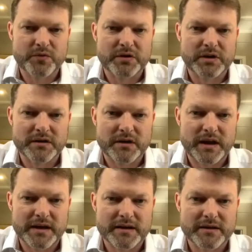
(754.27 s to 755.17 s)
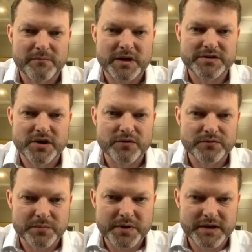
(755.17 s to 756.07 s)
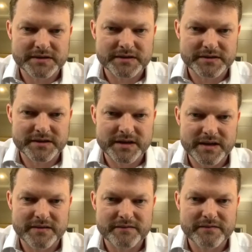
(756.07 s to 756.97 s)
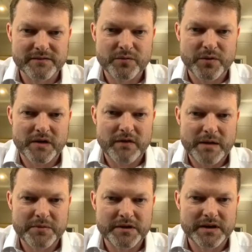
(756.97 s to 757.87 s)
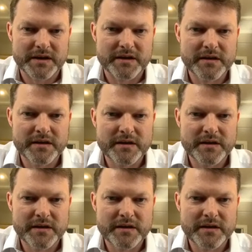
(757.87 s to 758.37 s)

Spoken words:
will look like a much older person's knee quite rapidly.